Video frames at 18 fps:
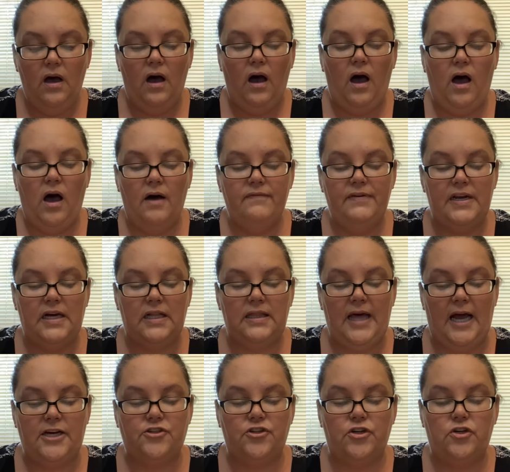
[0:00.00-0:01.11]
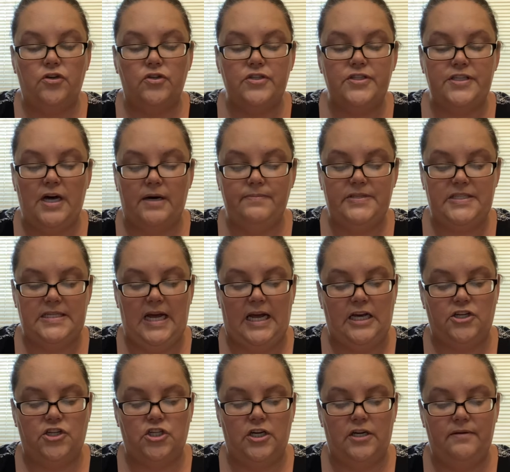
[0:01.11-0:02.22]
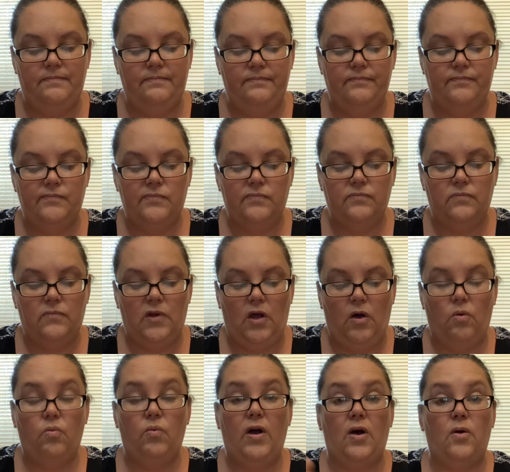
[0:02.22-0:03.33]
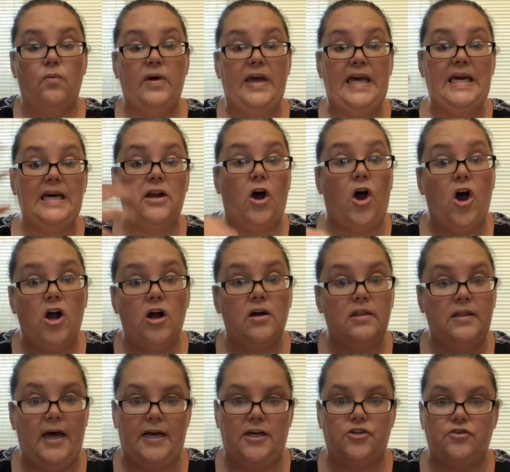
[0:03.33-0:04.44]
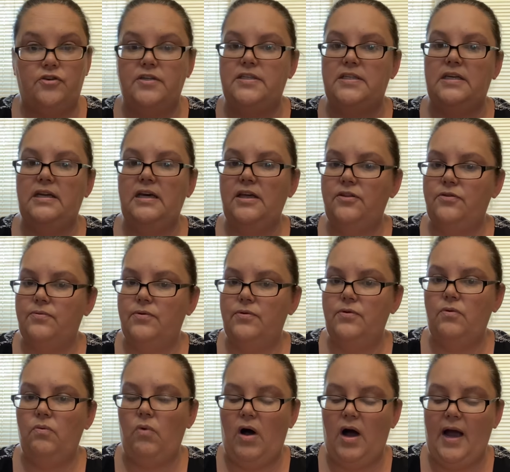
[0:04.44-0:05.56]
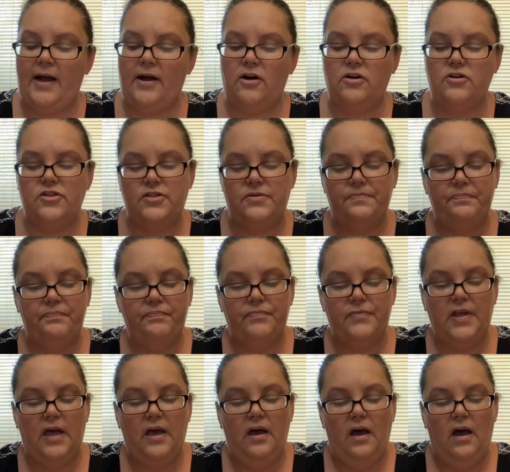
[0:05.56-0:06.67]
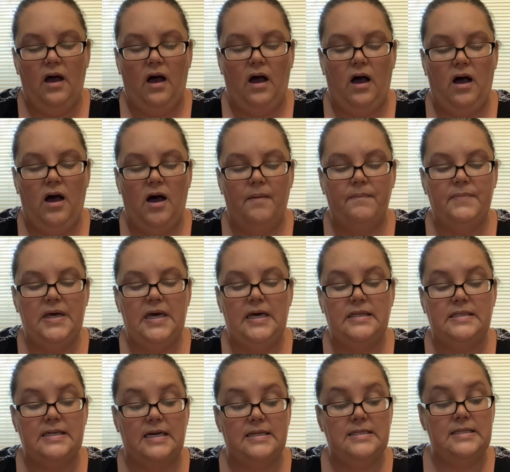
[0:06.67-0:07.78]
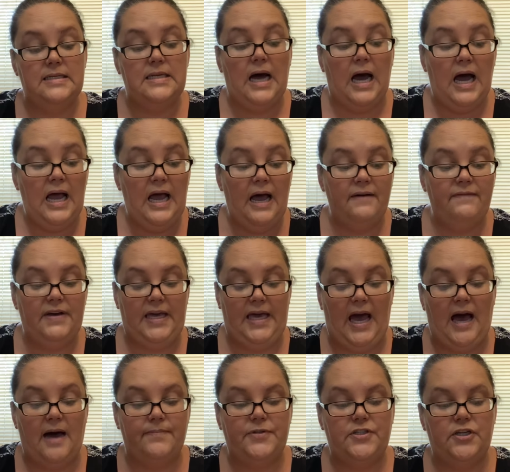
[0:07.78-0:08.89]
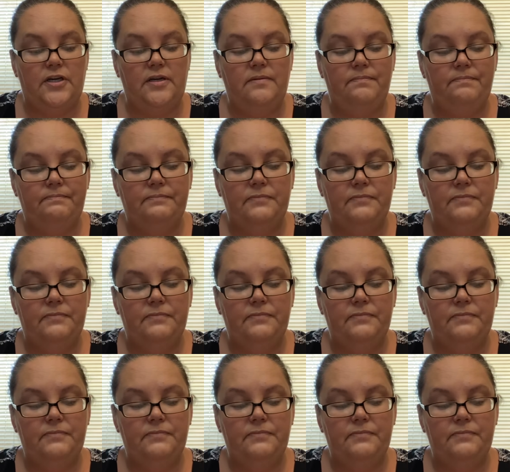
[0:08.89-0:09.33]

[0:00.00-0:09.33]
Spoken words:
of an electrical substation where we get our electricity through the wires. It does not have a caption.